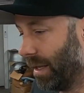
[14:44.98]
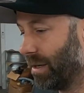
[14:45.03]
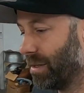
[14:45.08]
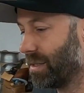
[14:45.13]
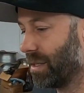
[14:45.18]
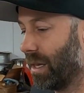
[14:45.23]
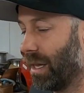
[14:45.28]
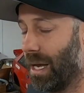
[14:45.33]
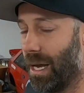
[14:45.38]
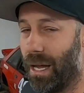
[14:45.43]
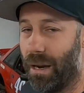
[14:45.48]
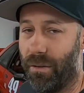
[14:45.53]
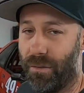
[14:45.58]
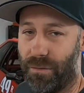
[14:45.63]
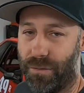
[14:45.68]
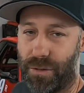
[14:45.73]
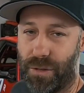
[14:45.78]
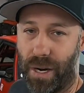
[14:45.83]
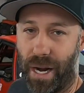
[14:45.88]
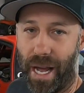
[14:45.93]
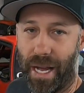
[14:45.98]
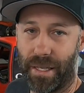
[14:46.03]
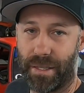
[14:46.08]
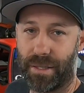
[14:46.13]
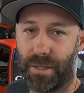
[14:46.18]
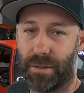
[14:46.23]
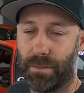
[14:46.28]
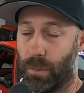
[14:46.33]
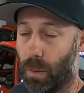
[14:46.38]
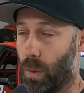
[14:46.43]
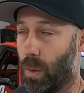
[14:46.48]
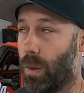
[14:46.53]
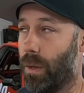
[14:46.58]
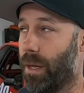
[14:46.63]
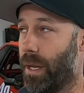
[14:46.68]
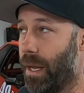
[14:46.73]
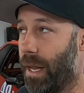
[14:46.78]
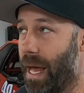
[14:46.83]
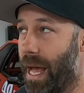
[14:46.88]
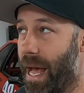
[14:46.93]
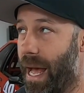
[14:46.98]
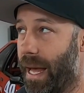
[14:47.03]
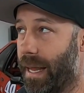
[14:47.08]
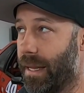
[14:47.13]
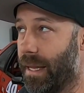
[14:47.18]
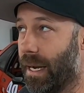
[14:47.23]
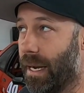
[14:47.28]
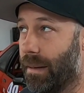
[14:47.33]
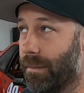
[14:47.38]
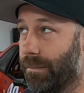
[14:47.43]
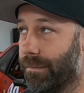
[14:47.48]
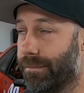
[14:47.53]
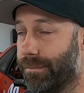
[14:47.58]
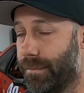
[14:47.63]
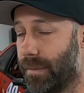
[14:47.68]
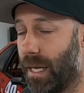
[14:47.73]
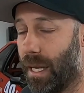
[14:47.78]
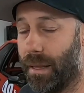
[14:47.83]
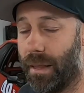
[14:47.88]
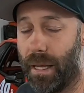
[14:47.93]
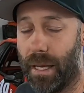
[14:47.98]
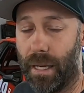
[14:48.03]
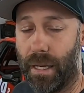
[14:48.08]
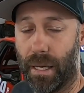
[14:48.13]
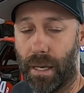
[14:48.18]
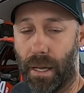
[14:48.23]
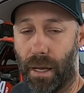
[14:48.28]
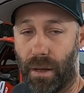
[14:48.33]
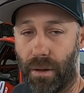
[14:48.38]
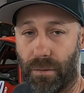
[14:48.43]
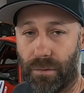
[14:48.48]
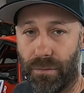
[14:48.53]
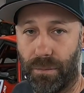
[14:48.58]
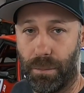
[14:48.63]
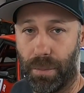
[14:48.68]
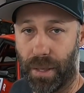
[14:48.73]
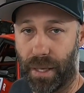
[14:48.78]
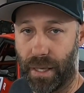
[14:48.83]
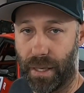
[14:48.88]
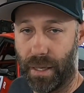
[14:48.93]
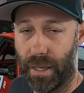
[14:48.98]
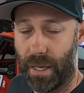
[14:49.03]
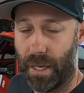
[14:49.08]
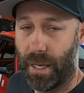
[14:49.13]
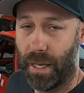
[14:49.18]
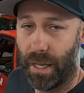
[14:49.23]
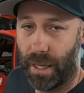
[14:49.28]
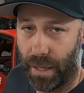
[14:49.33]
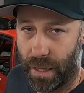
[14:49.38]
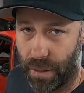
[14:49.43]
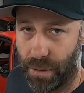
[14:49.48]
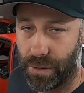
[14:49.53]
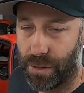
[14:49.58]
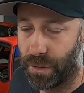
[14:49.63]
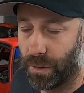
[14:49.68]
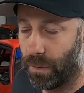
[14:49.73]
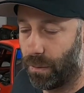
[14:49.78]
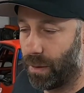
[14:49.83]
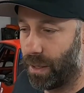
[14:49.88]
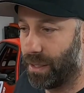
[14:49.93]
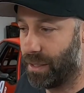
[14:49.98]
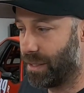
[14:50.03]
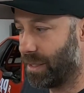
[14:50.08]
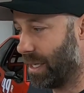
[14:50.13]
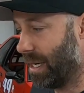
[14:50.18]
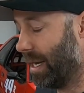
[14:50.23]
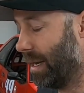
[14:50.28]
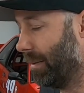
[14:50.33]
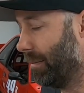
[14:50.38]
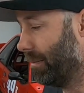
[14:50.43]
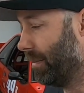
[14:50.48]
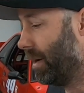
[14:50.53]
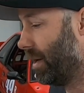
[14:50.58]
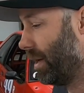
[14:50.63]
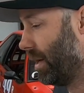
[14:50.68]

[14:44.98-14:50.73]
there's a lot of tracks more than that that I'm not thinking of, but those are the ones that I'm